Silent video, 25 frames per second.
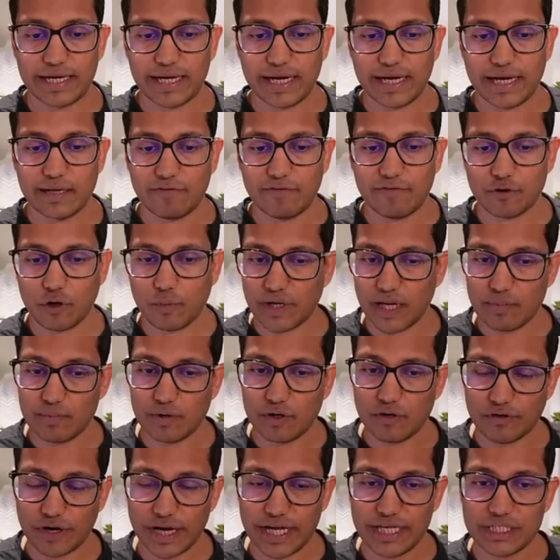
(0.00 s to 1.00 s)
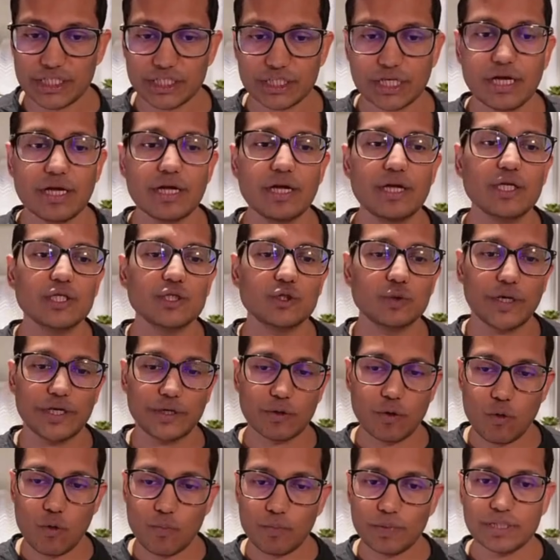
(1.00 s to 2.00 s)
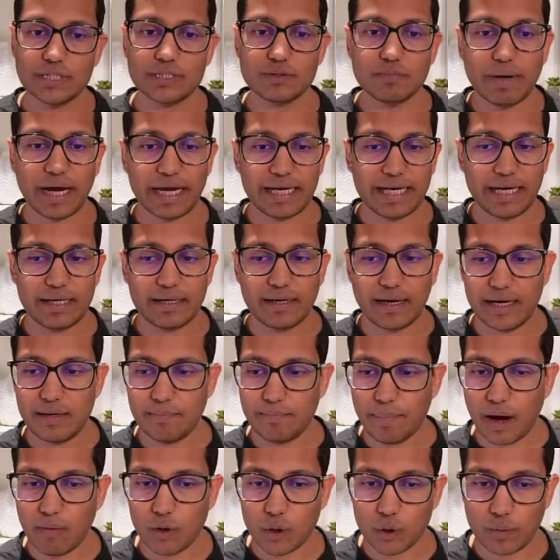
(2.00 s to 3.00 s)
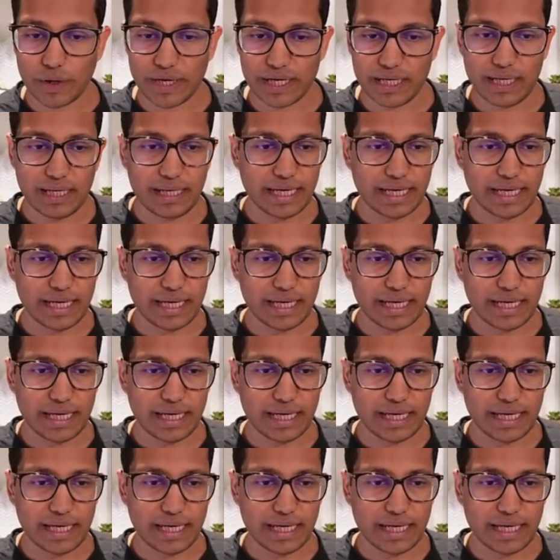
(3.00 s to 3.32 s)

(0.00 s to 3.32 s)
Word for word: data from table range. So it opens my data in Power Query.